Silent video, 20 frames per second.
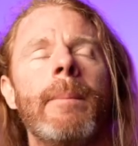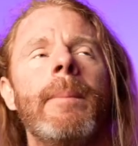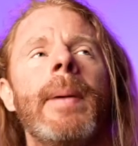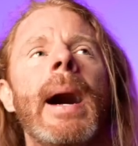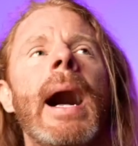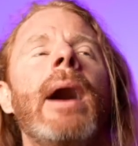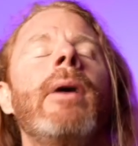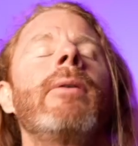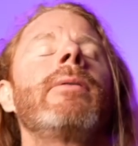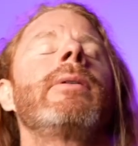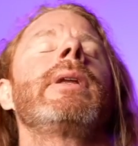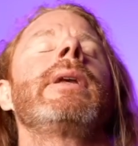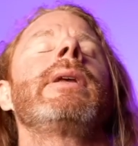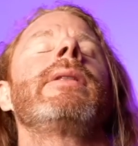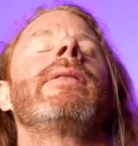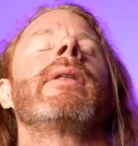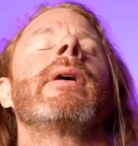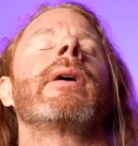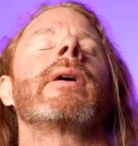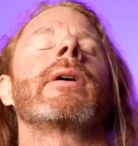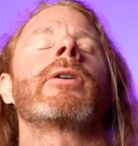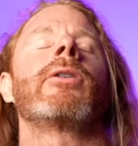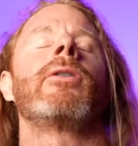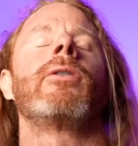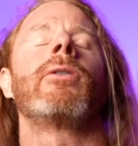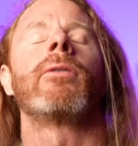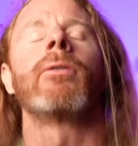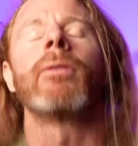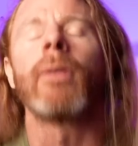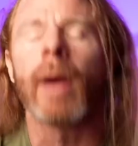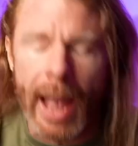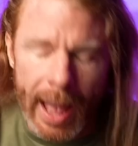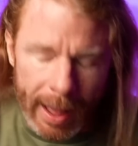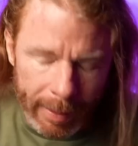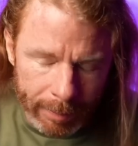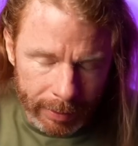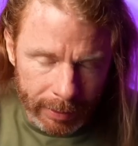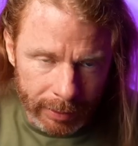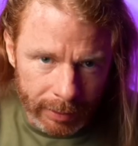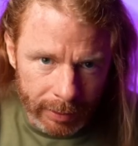pounding the
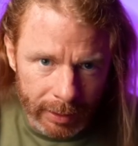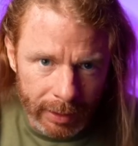crap